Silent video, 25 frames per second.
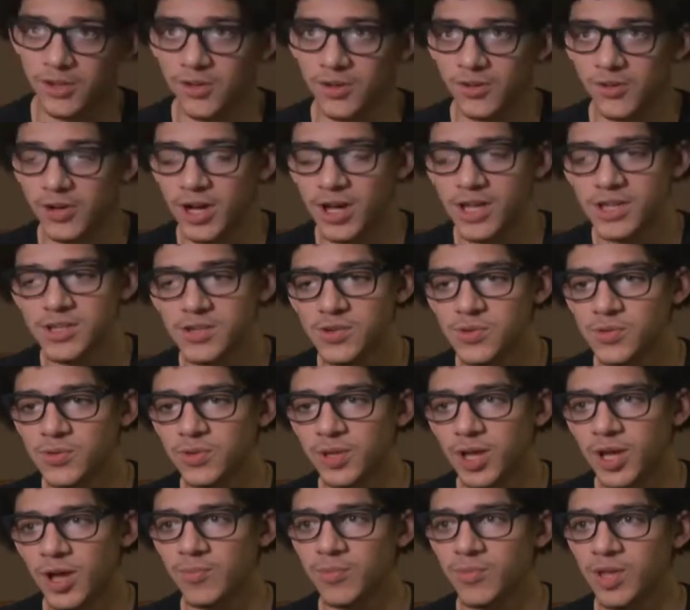You
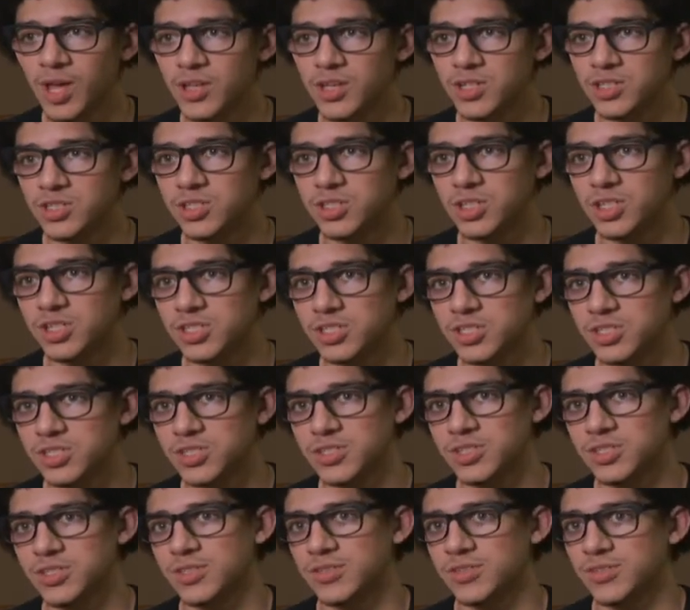know, I'm not
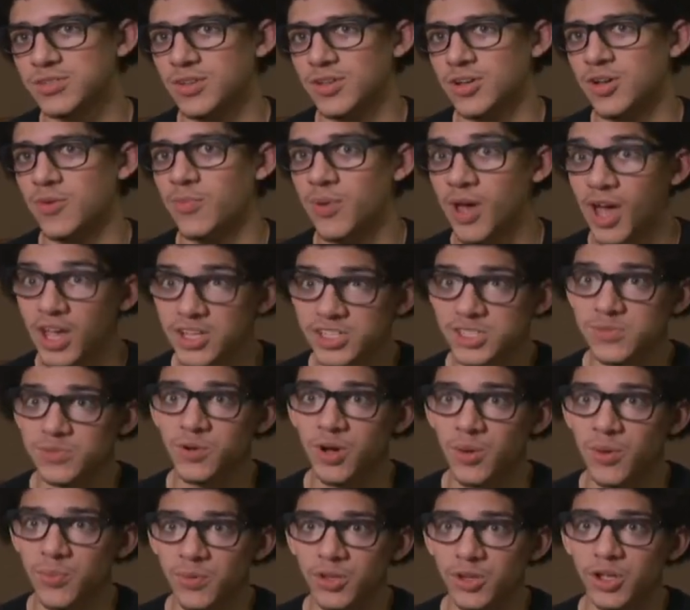just a
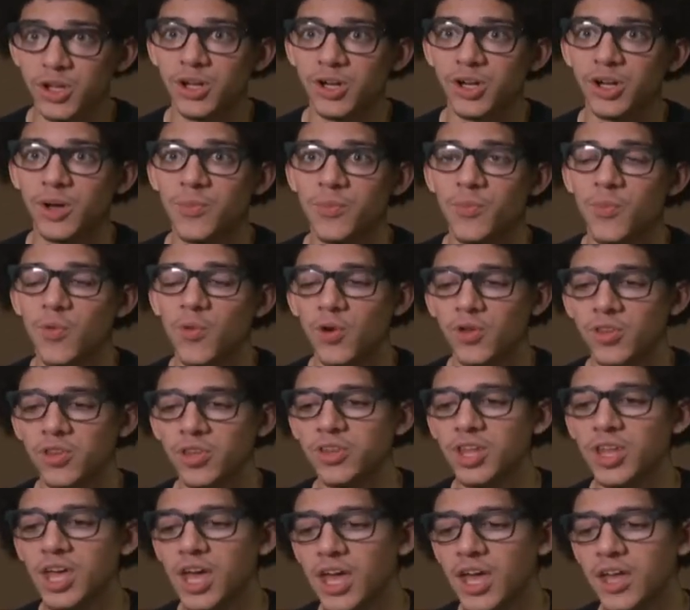basketball player, I'm more
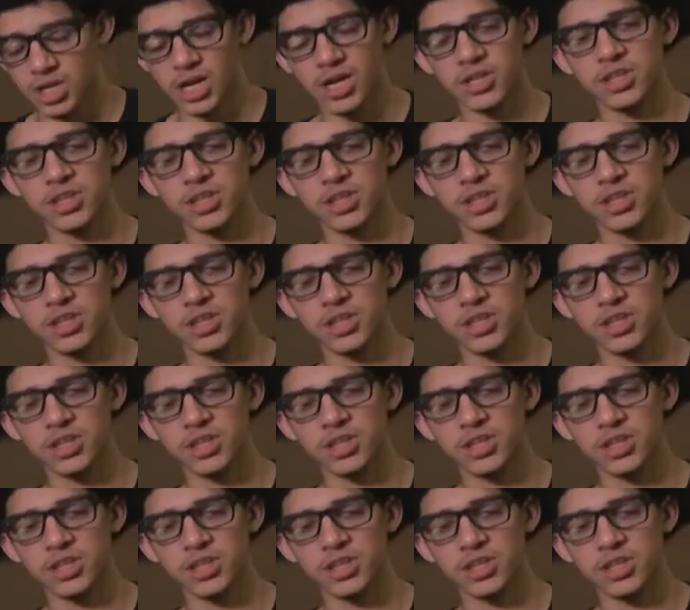than that.